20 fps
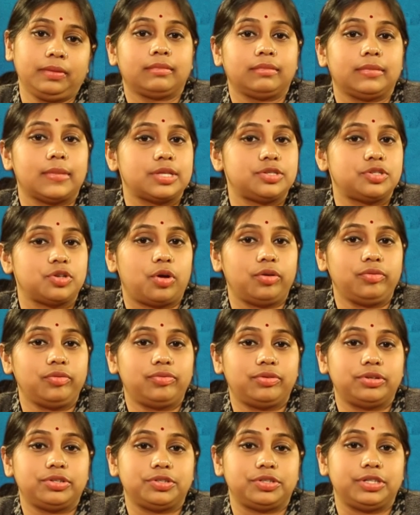That's all
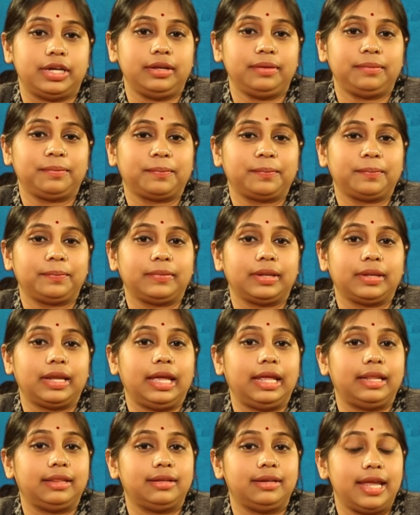for today.
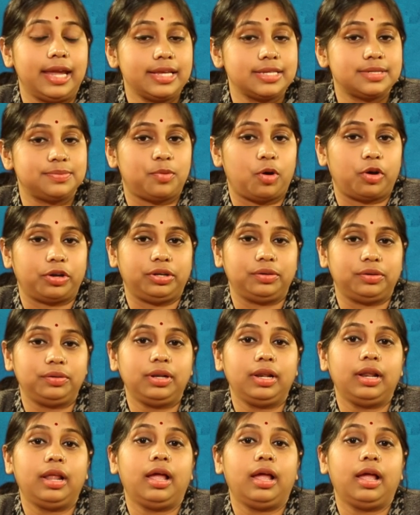In the next module,